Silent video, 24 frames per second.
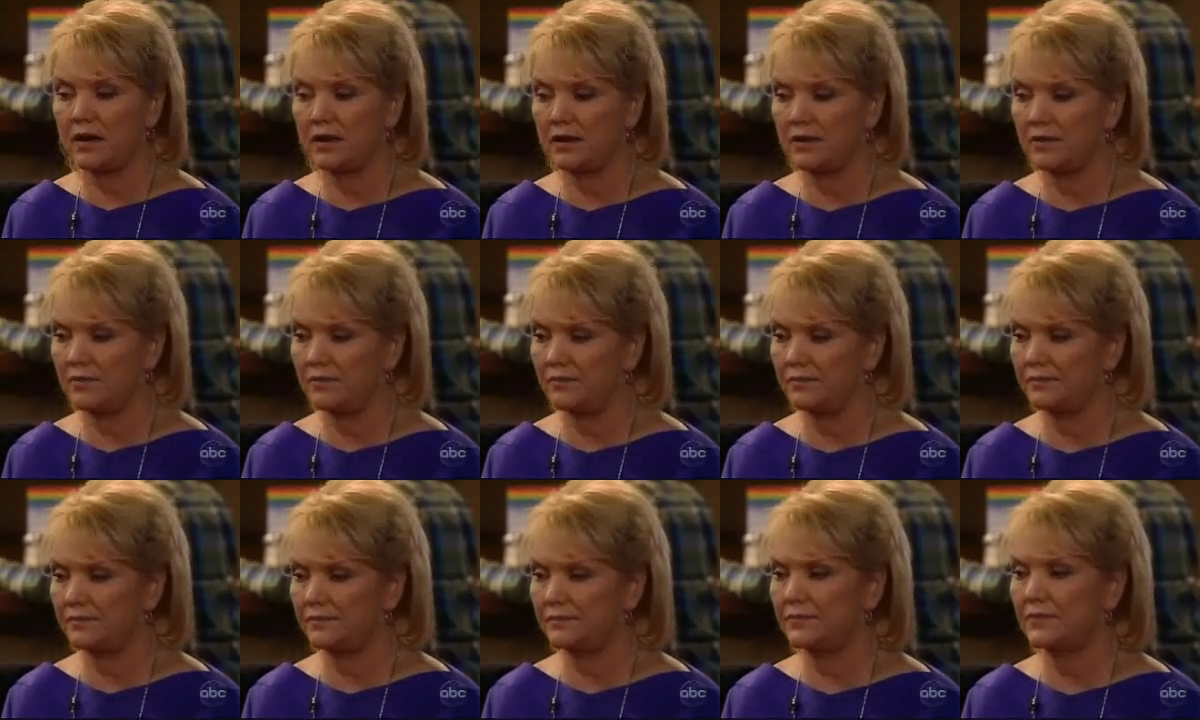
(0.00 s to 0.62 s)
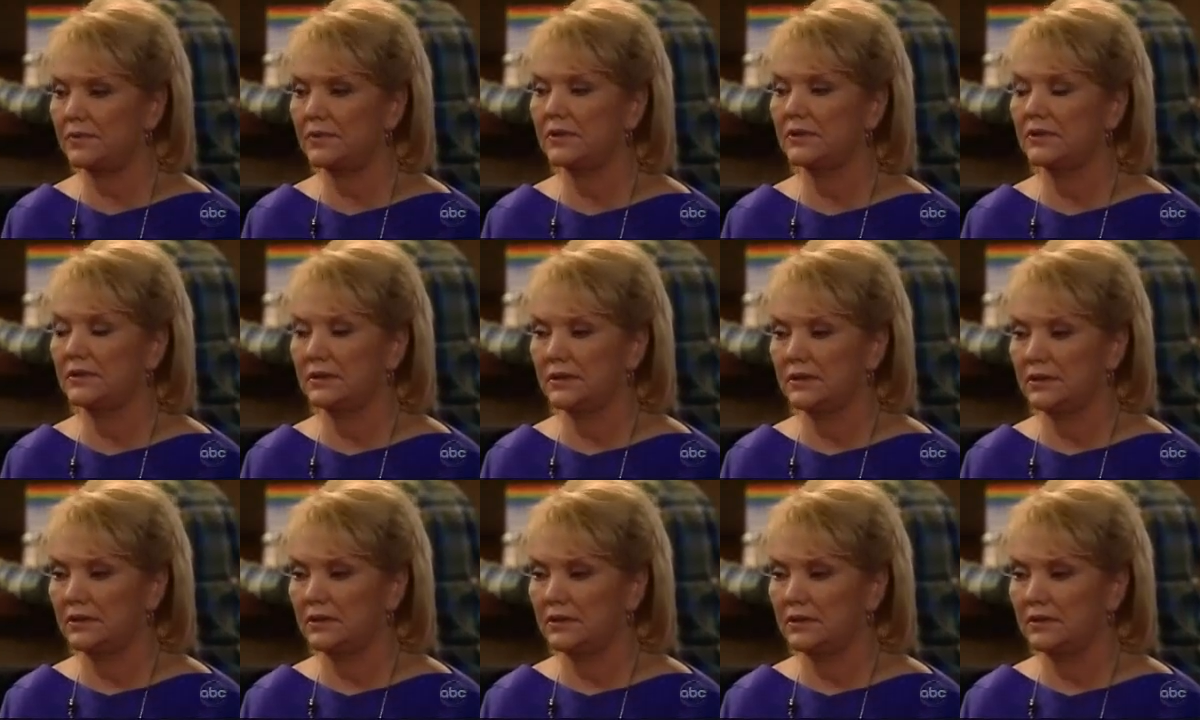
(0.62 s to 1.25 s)
I
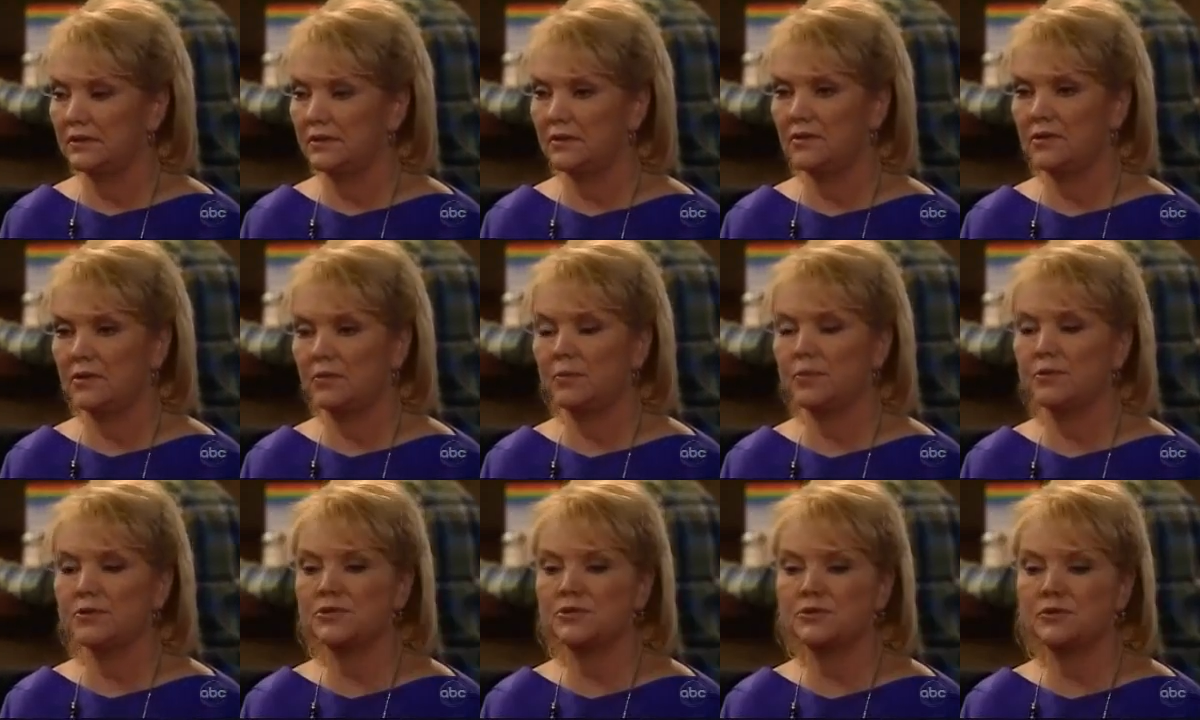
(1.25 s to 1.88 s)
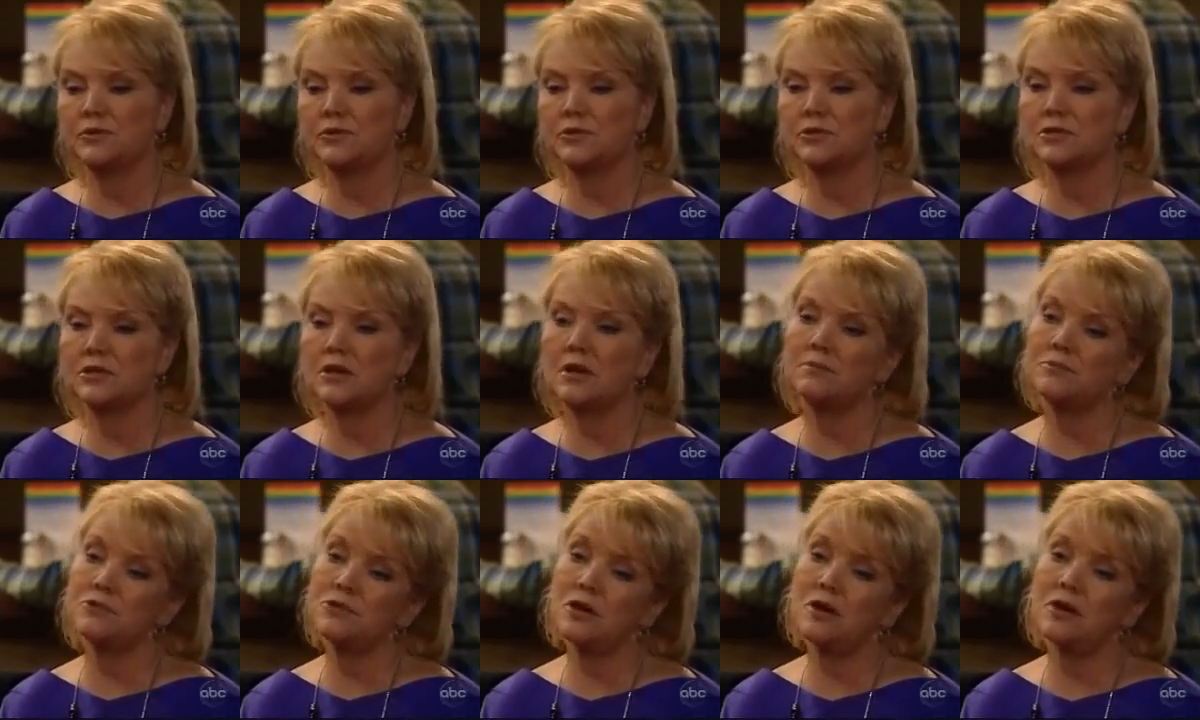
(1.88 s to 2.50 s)
know. The only person who can
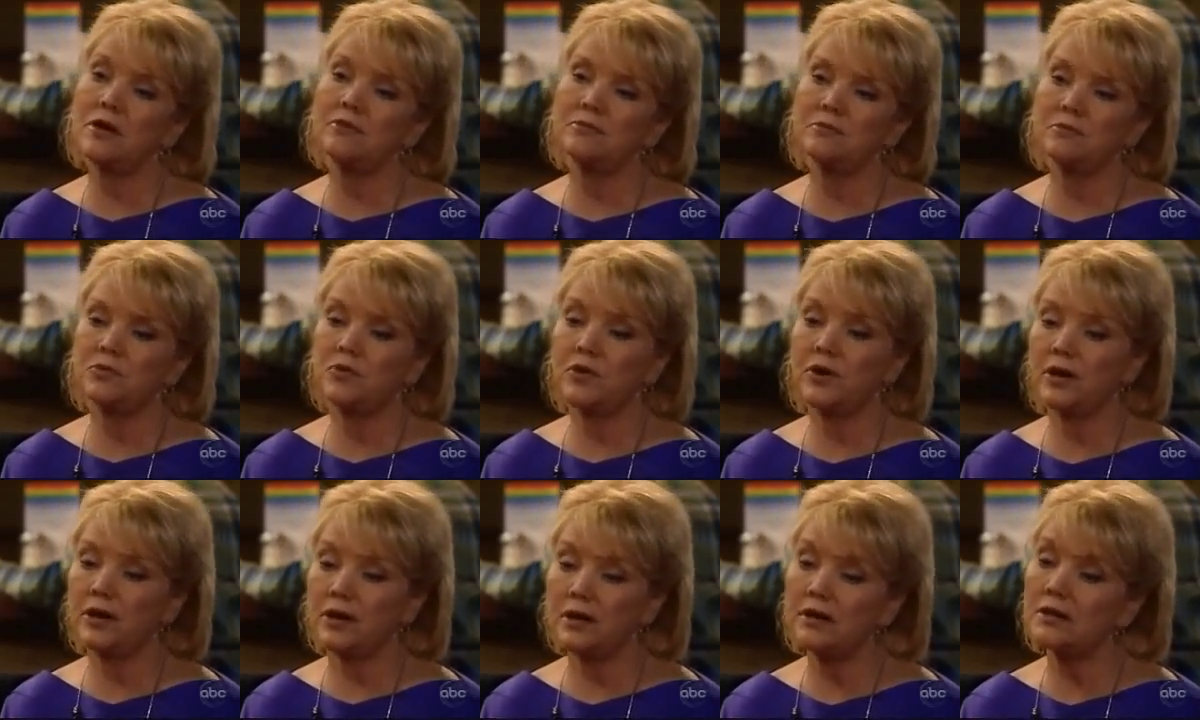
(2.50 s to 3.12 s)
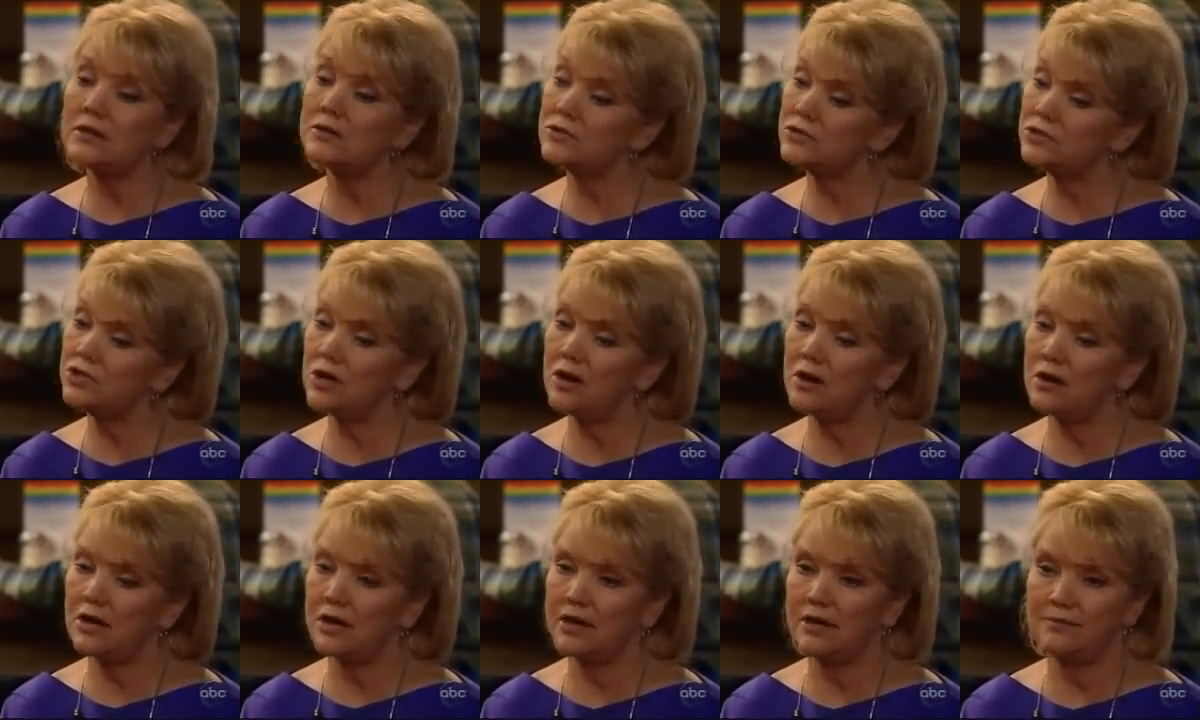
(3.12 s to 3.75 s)
stop Charlie from drinking is
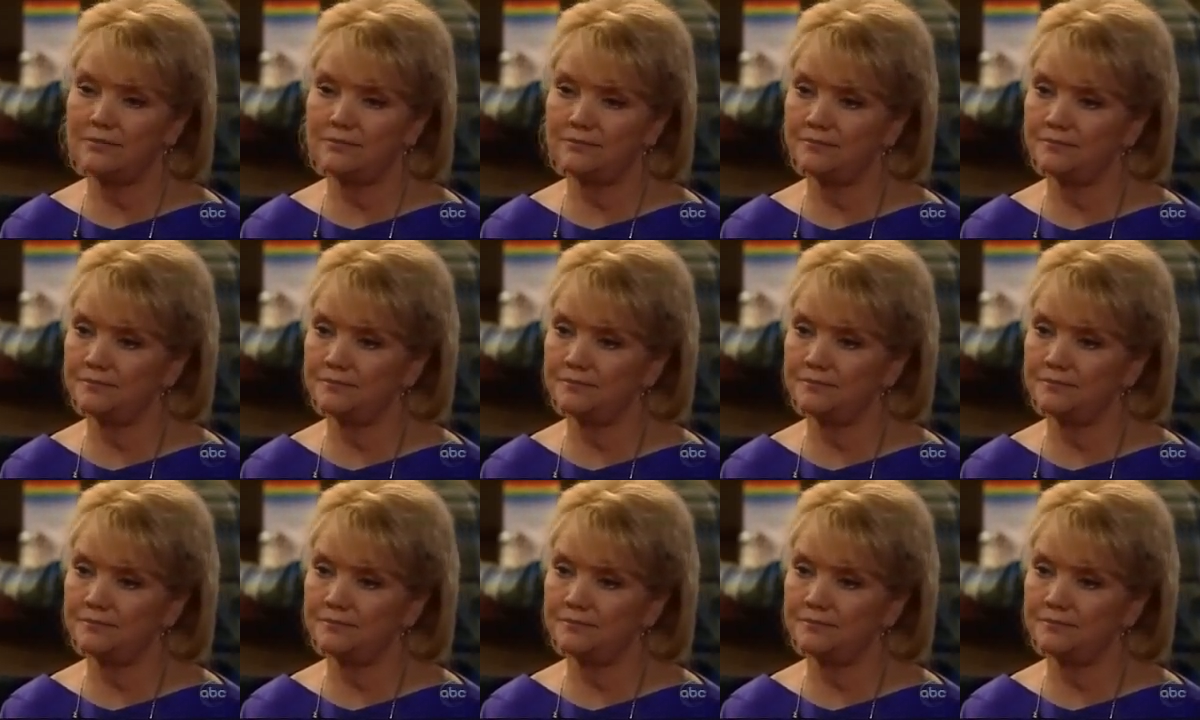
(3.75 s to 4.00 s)
Charlie